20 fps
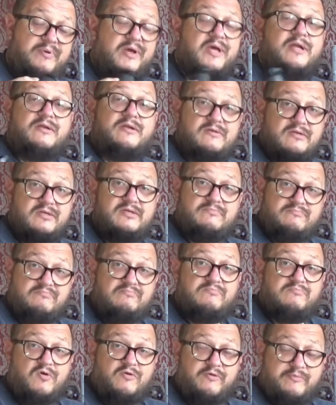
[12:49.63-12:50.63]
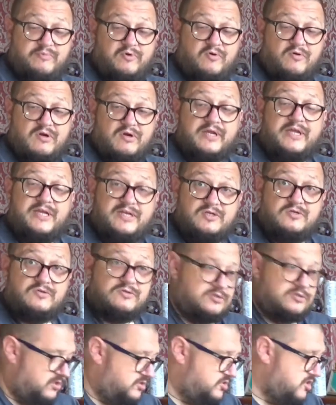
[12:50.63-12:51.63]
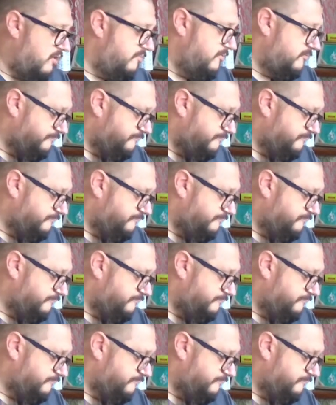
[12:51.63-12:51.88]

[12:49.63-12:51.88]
and more importantly, does the job.